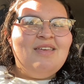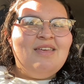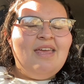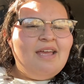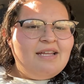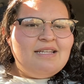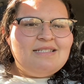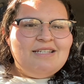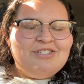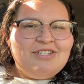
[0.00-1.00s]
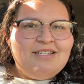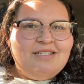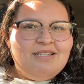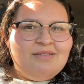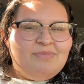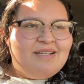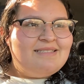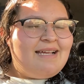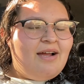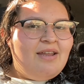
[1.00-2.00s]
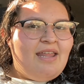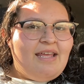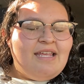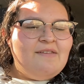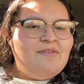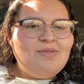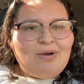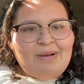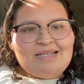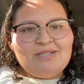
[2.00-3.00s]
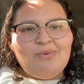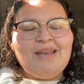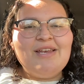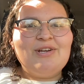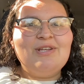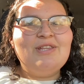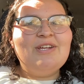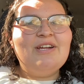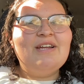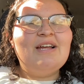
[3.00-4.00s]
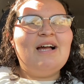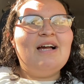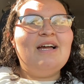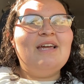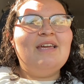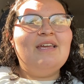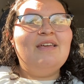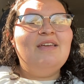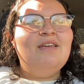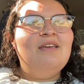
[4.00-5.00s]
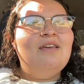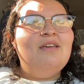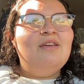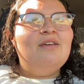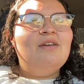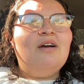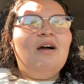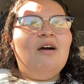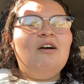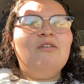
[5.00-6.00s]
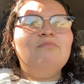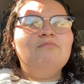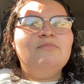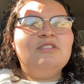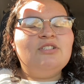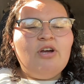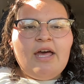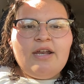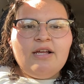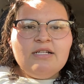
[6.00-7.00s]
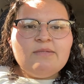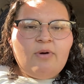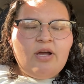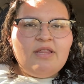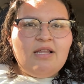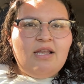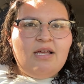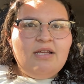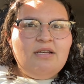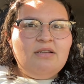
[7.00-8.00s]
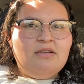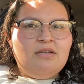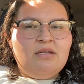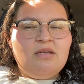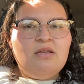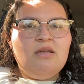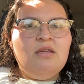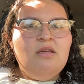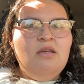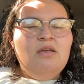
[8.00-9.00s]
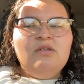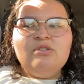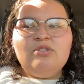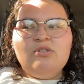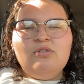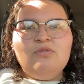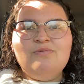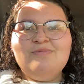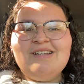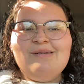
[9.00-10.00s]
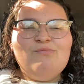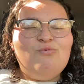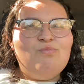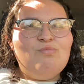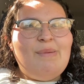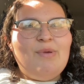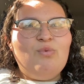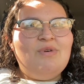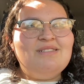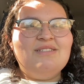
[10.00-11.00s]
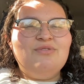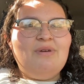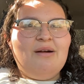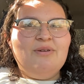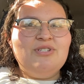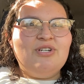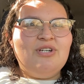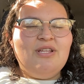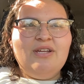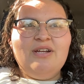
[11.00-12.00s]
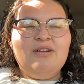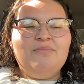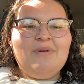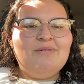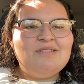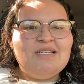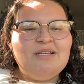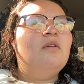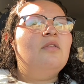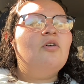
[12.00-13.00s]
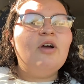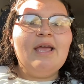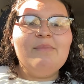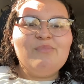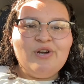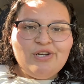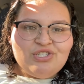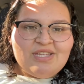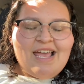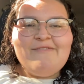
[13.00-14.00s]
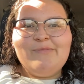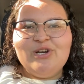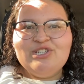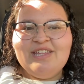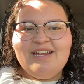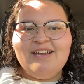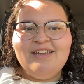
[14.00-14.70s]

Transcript: a good decision because like even though I still went in earlier, I um still had a good spot in the line. So come maybe once two hours earlier, I would say. Okay, merch, they have merch there.